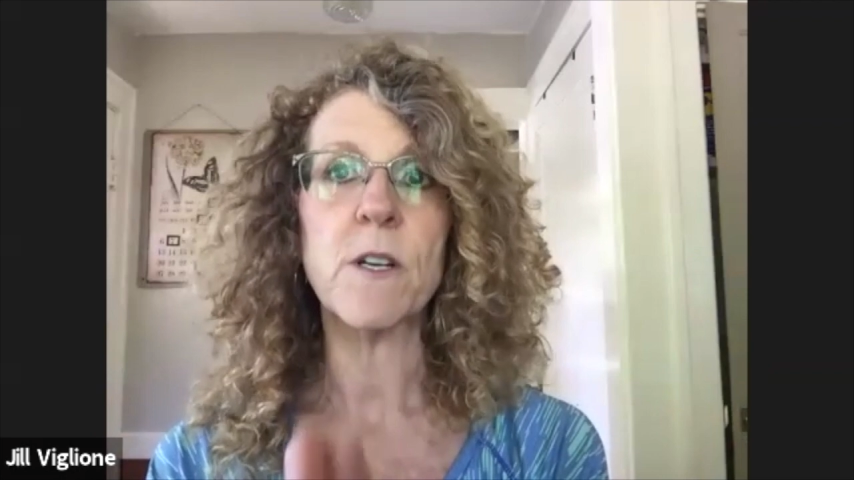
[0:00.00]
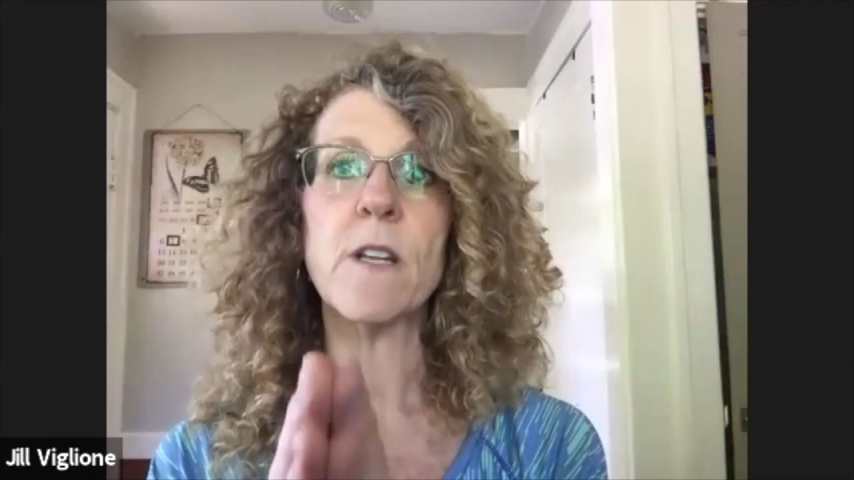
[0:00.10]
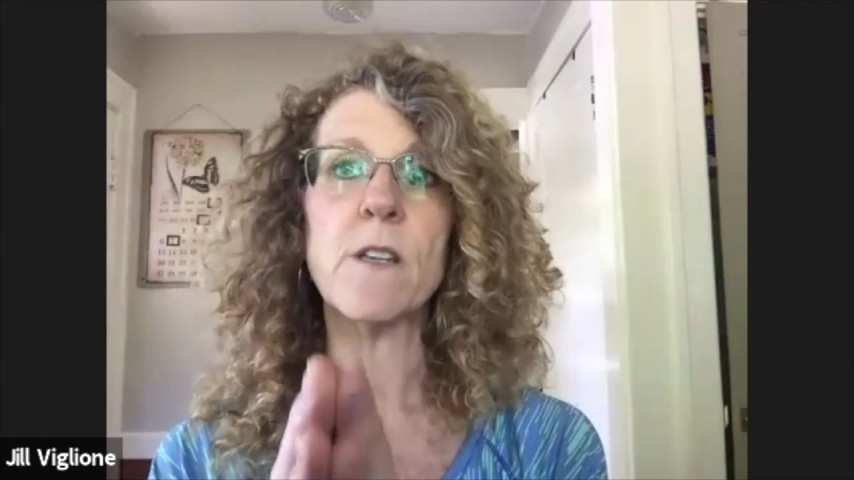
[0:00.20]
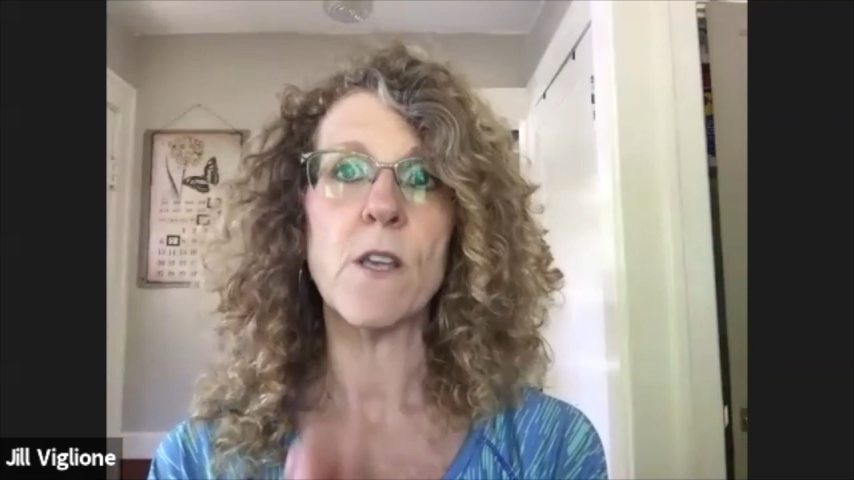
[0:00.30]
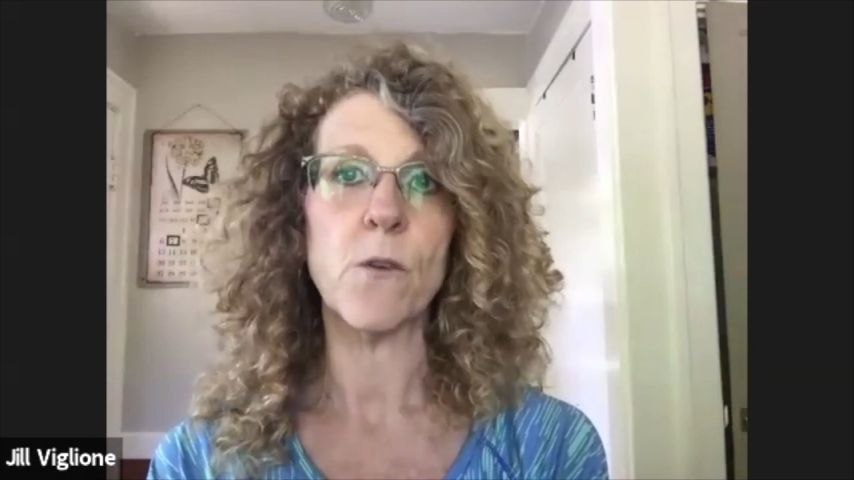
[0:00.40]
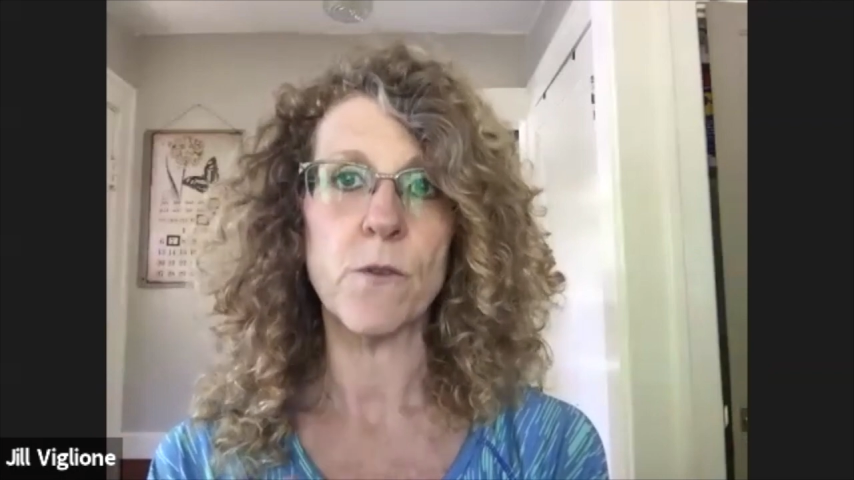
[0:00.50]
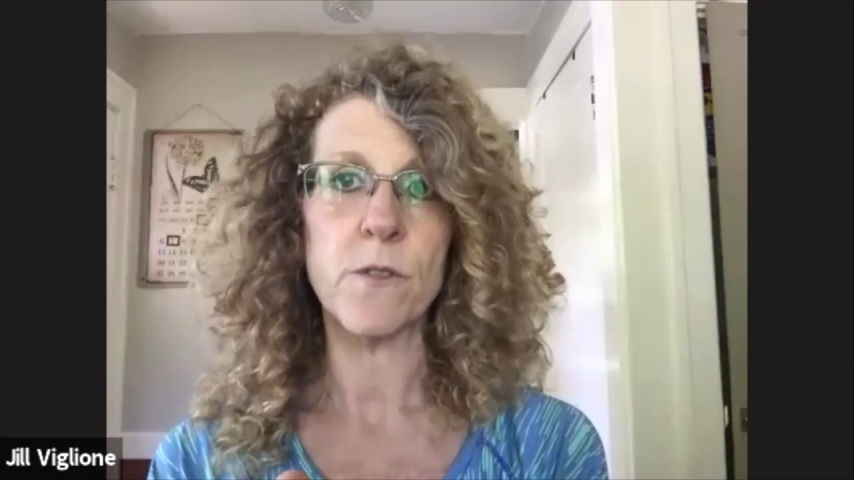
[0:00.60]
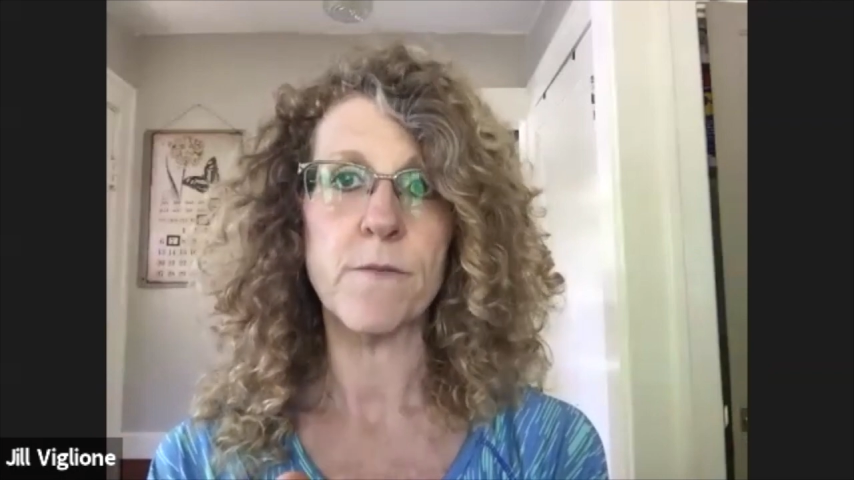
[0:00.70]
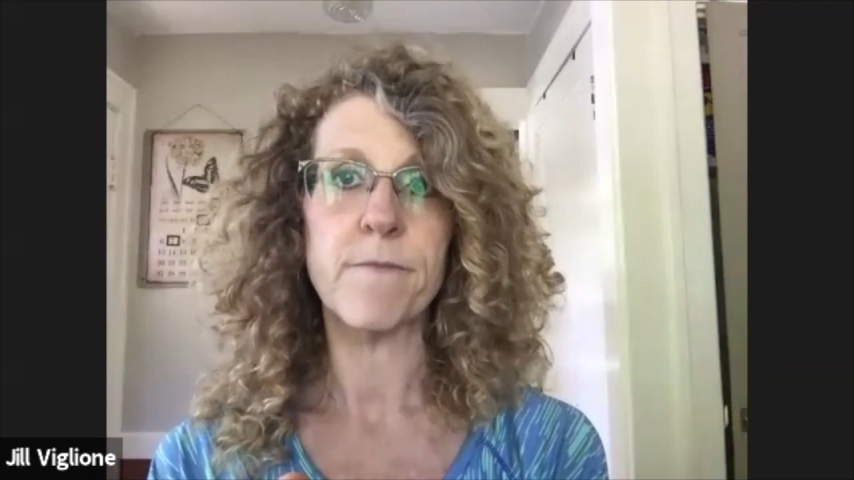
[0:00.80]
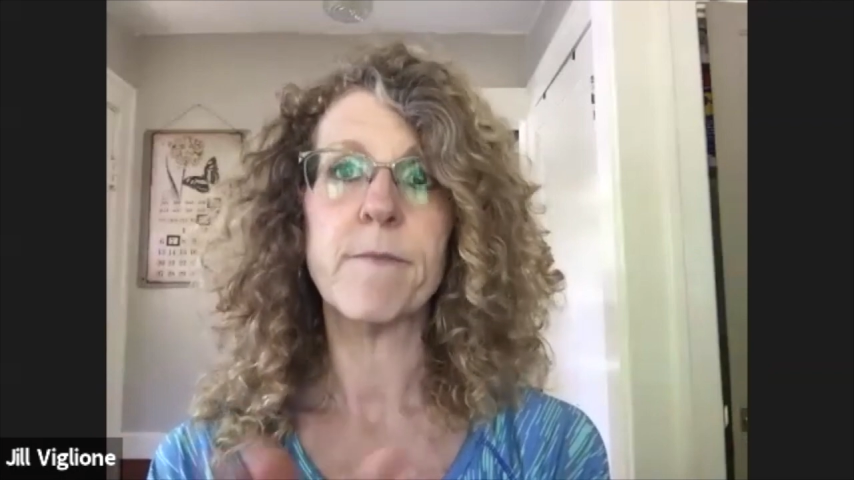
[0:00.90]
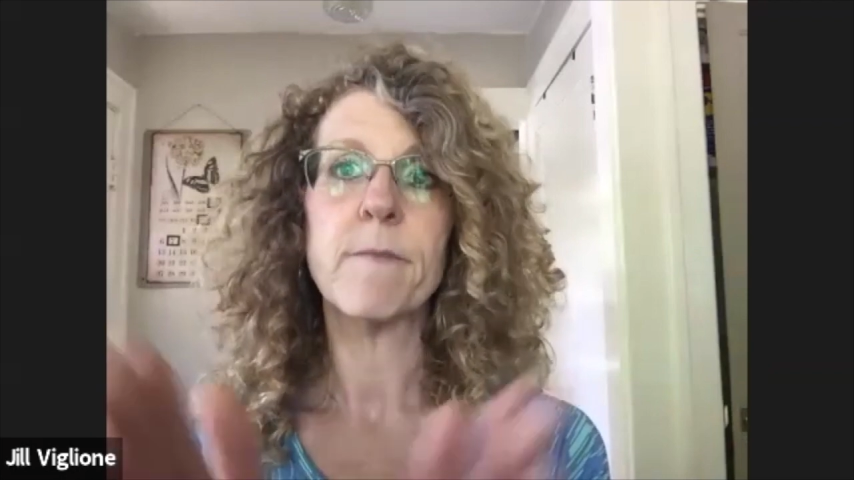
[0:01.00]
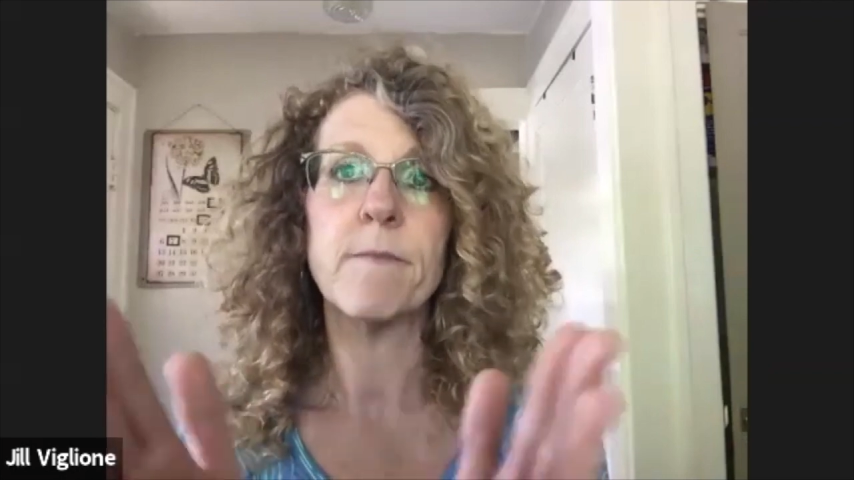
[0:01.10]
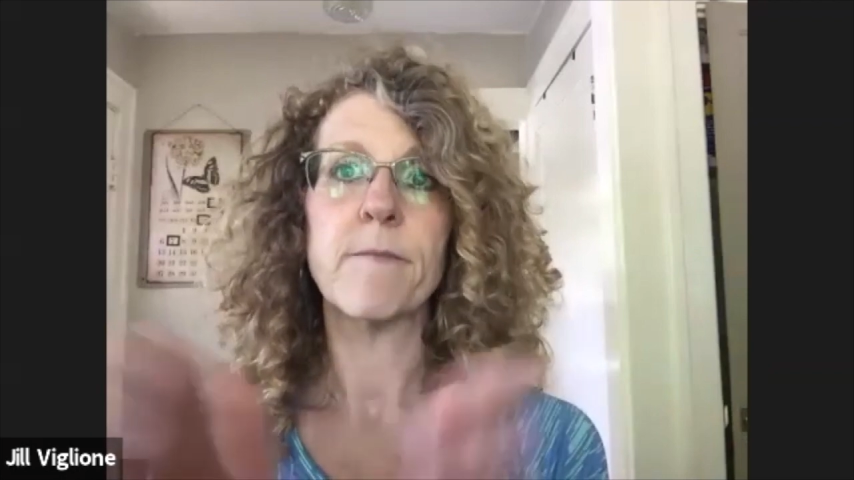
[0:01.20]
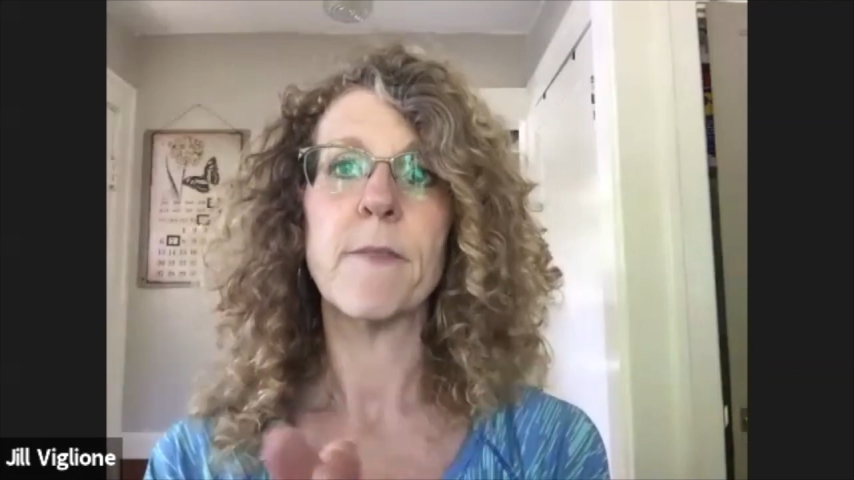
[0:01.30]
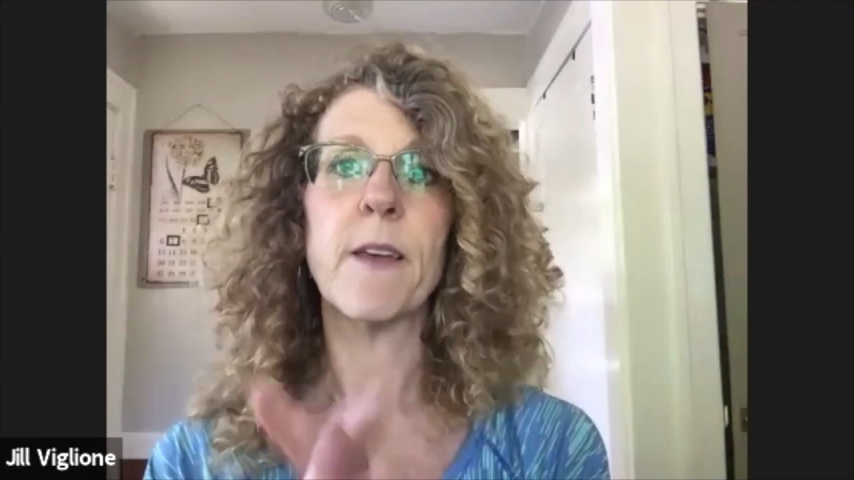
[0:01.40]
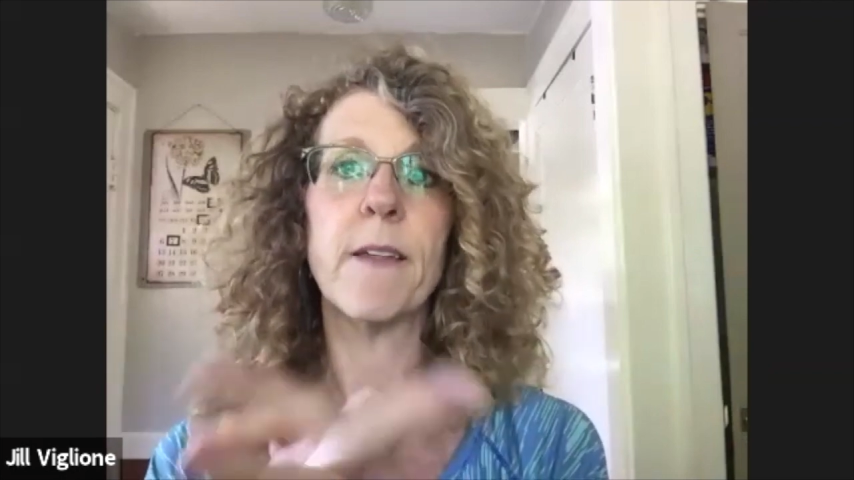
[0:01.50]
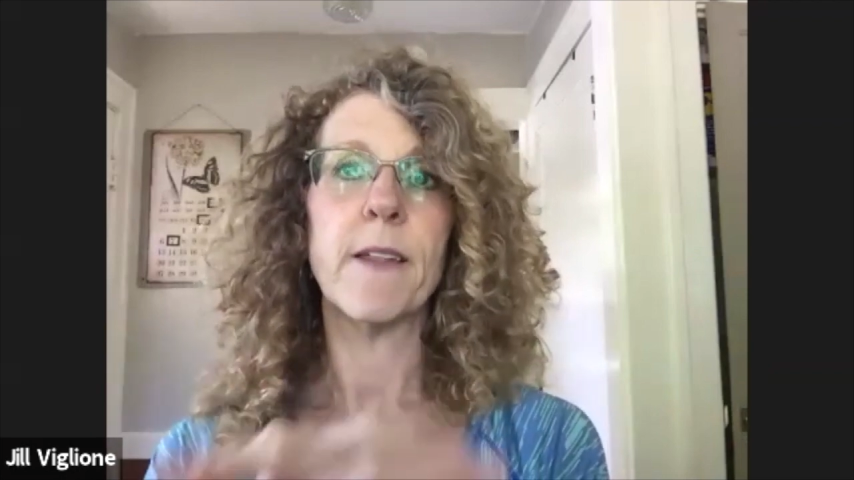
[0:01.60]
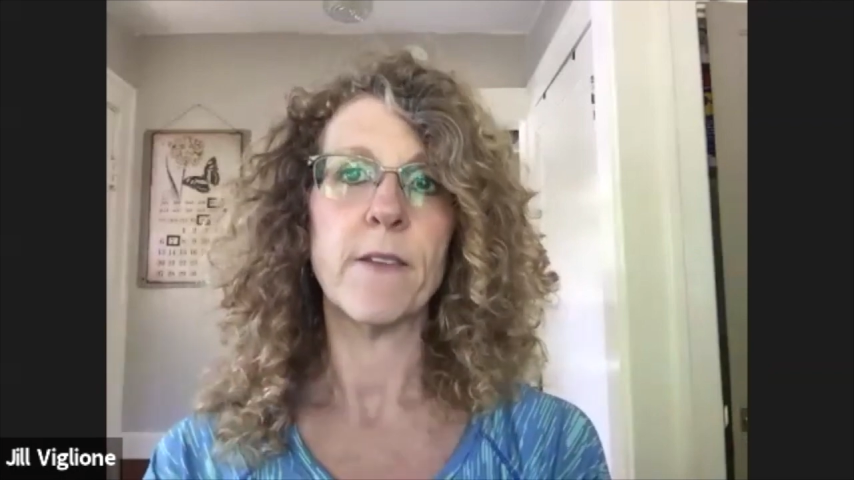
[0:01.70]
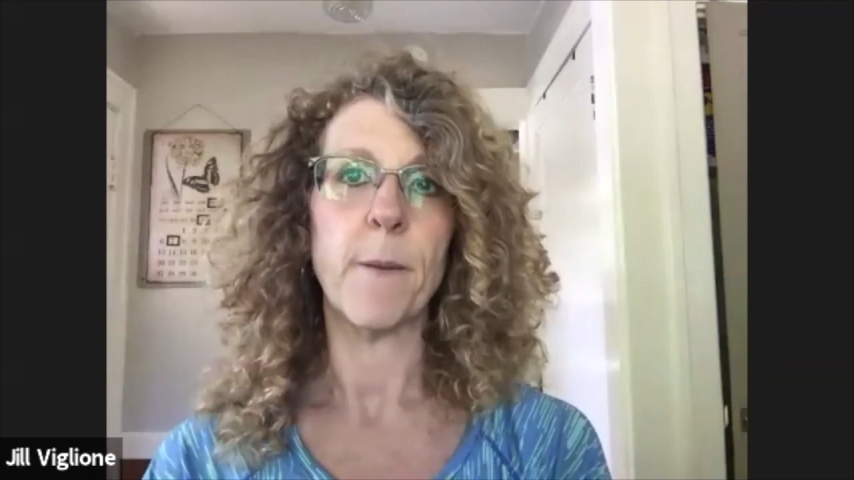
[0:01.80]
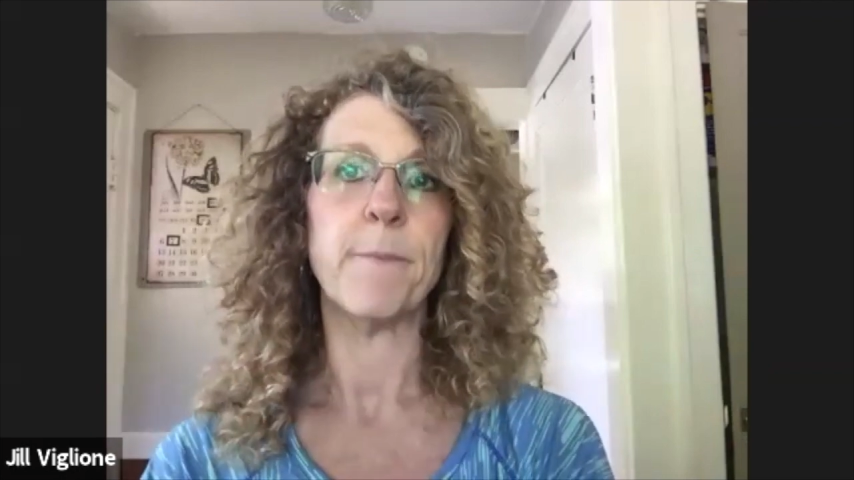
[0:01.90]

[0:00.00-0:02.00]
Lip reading: and use. That's it.